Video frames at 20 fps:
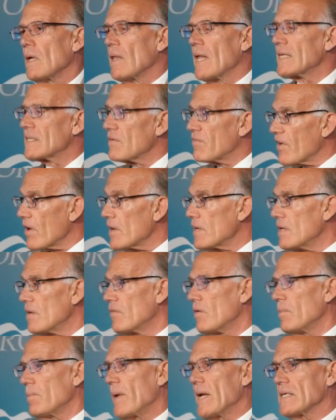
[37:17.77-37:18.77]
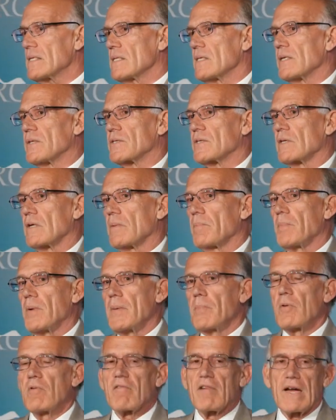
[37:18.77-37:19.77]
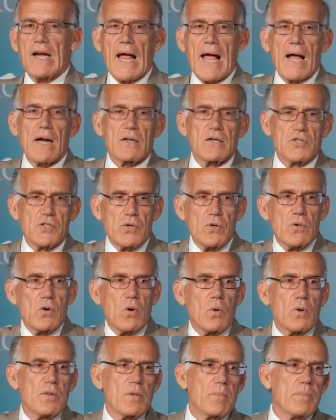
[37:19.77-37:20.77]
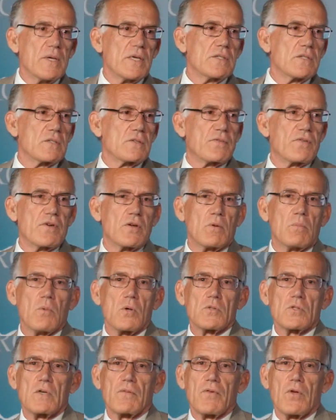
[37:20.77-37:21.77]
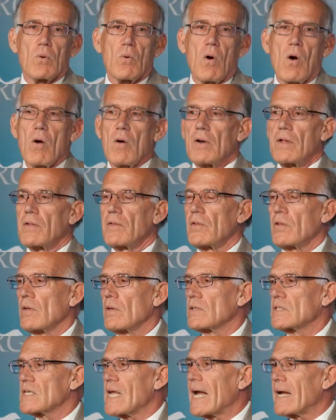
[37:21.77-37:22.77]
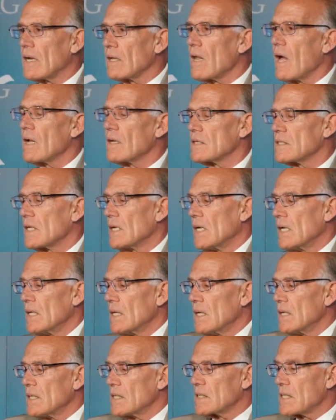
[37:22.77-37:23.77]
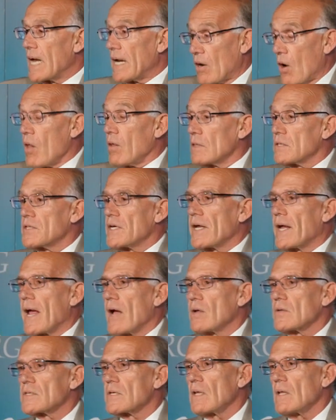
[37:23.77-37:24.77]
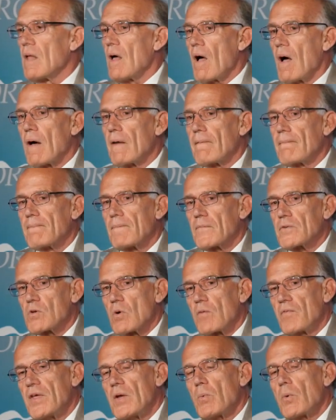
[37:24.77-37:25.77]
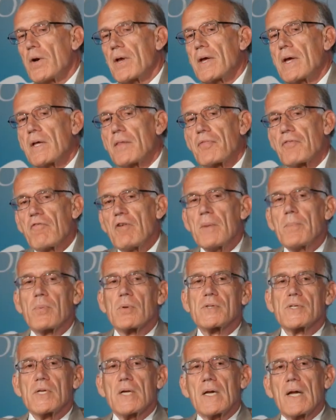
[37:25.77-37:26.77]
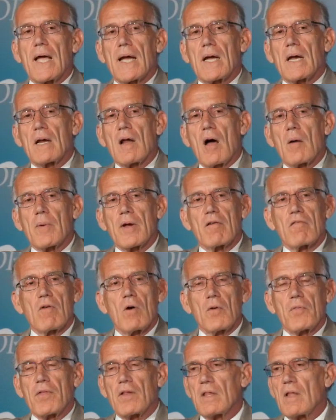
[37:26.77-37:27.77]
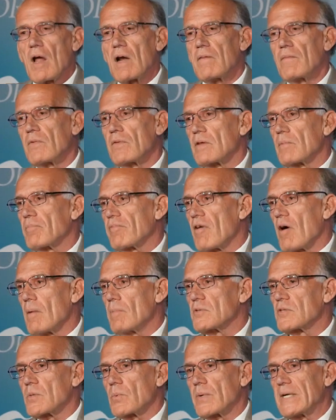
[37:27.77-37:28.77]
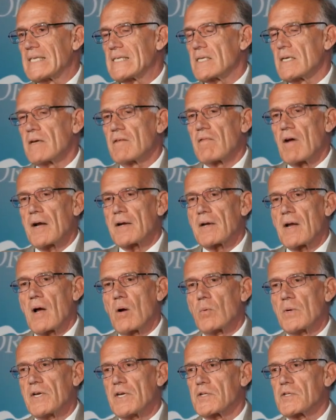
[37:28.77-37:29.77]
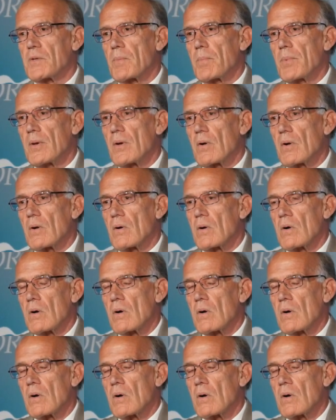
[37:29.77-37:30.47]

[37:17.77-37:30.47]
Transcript: That's a very different message. And people react, as you know, in the business field, most of you are, psycholo- psychology counts a lot. So if he were to get 3% economic growth, a lot of the problems that we see right now would disappear.